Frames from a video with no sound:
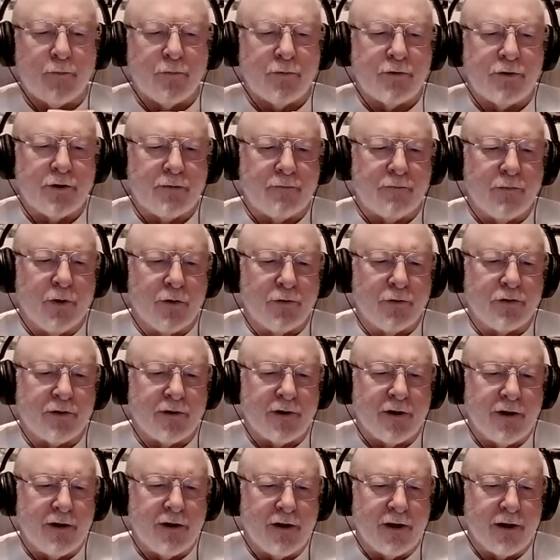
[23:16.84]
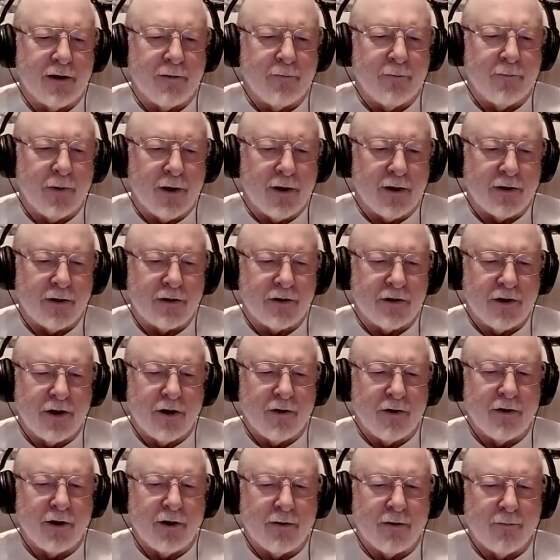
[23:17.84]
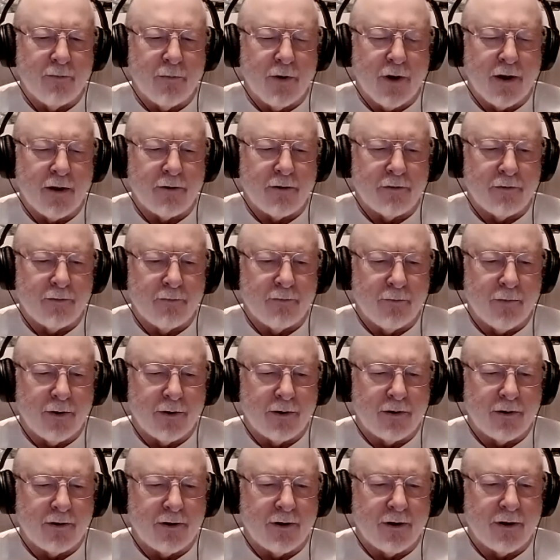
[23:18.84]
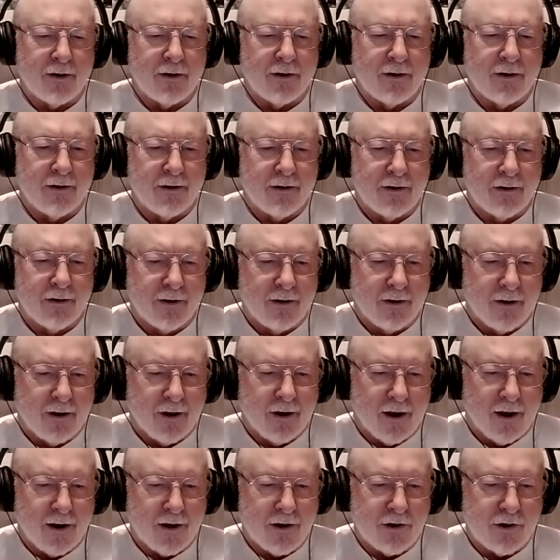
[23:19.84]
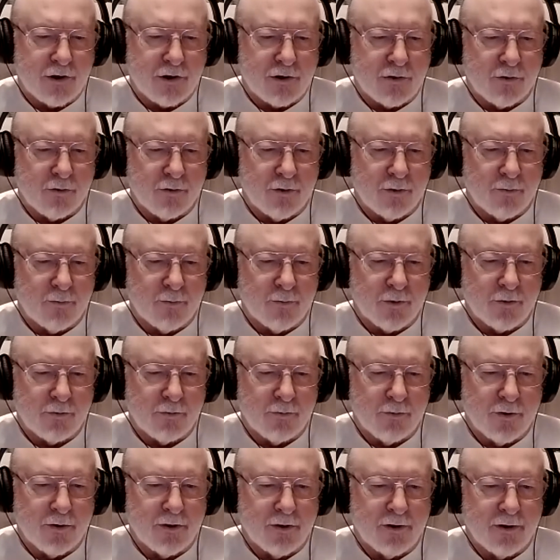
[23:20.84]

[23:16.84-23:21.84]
that mostly did them in. Snow didn't bother them, but ice storms would,